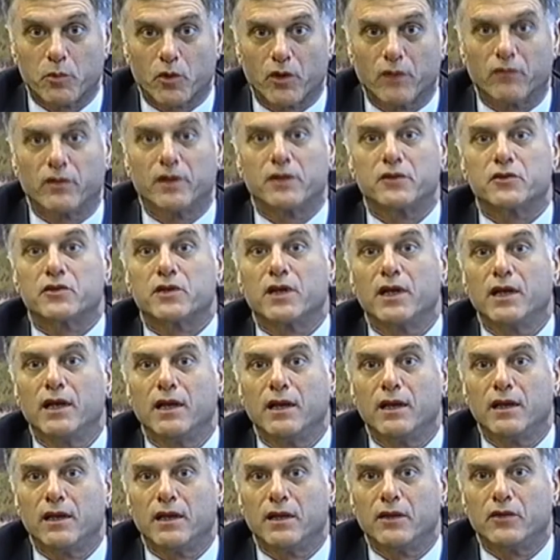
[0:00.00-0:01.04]
privileged
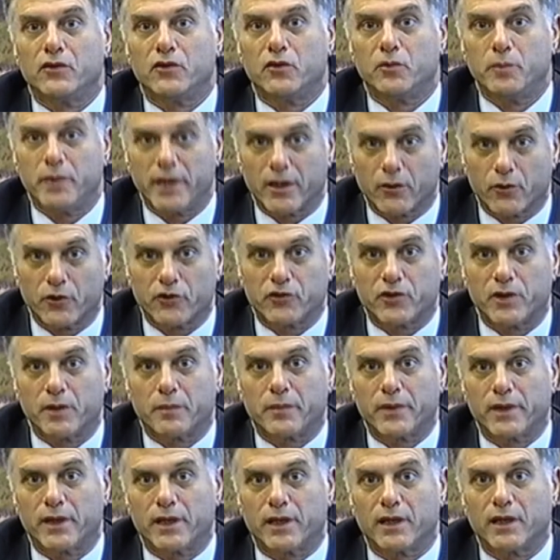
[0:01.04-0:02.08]
to be a
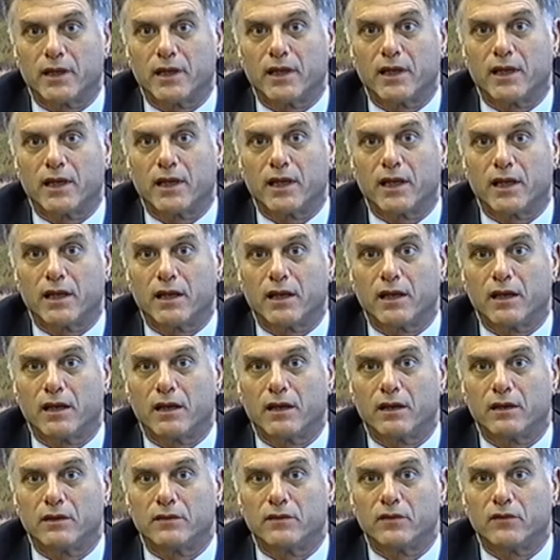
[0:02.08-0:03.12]
recipient,
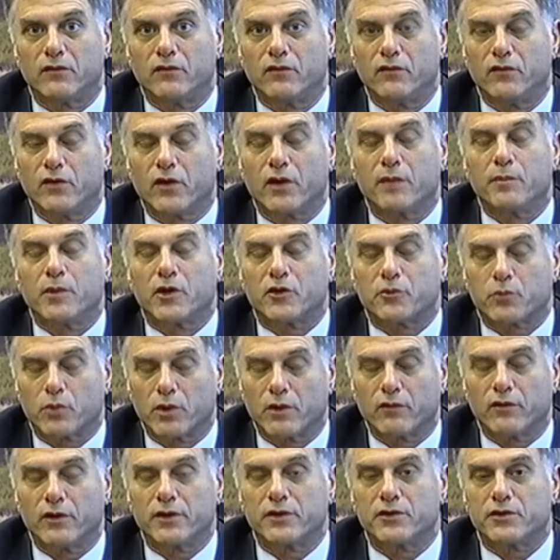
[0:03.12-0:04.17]
and very much
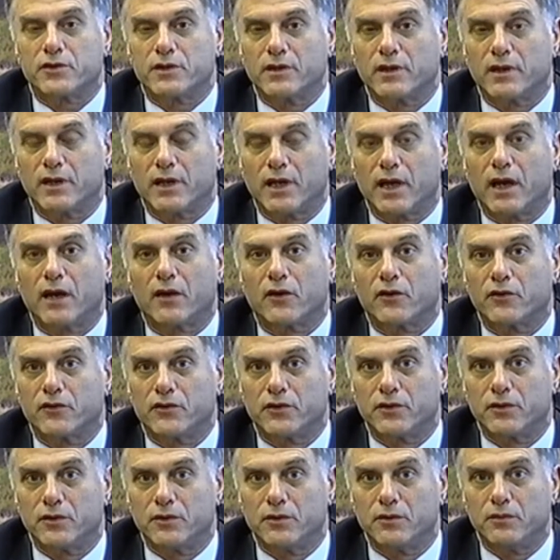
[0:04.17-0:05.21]
privileged and
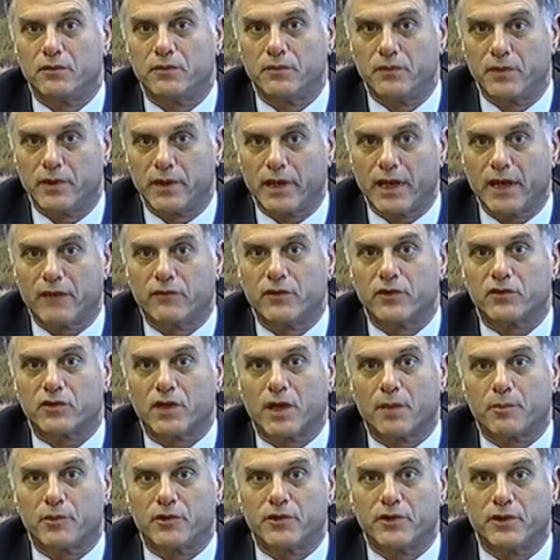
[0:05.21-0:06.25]
honored to have this
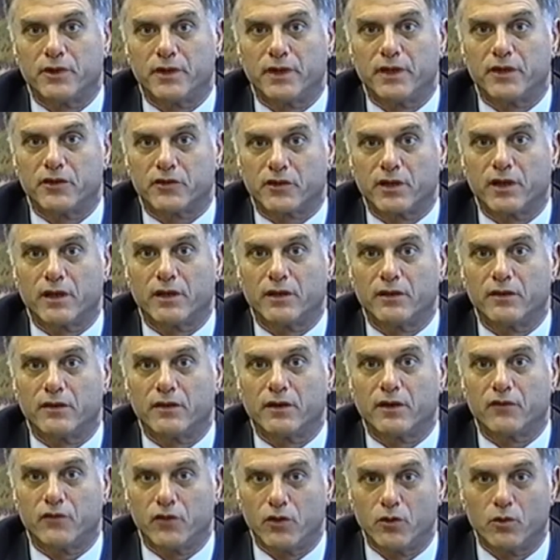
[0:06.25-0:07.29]
opportunity to say
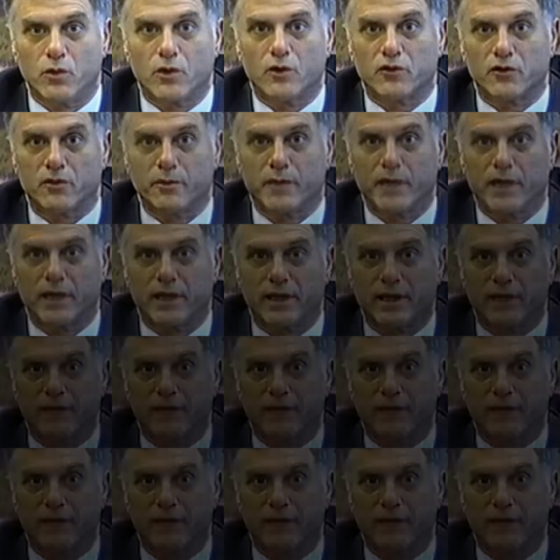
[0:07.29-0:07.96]
a few words about